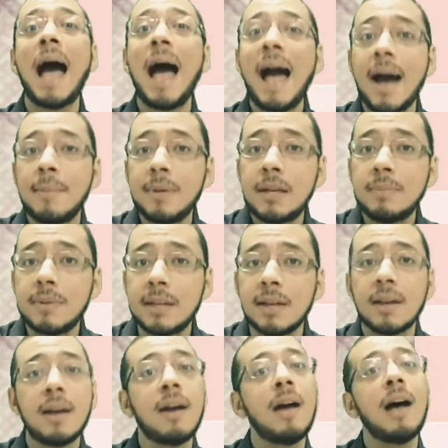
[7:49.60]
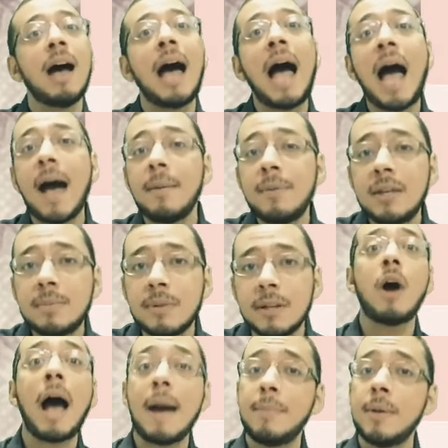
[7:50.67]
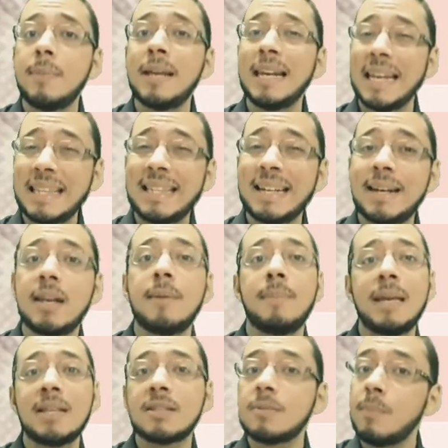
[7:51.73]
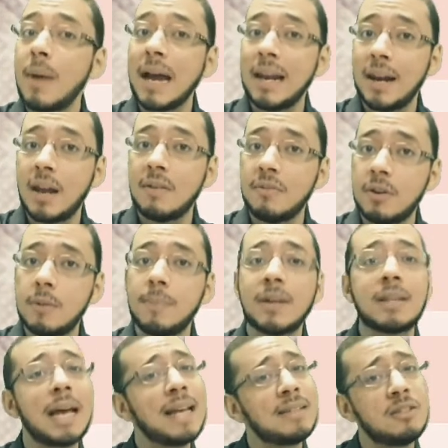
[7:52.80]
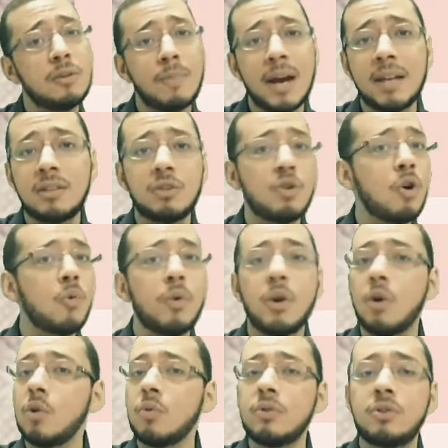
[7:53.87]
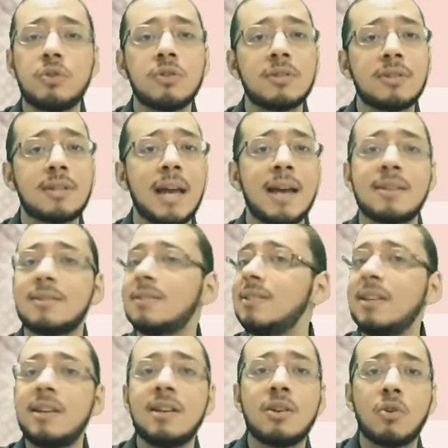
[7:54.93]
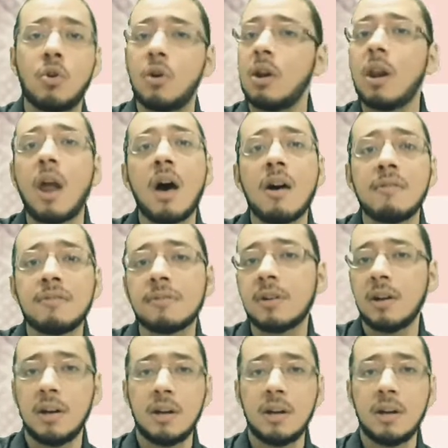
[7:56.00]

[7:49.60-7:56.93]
Habibi. Habibi. Habibi literally means my lover, but as you might know, we always use it as dear or love.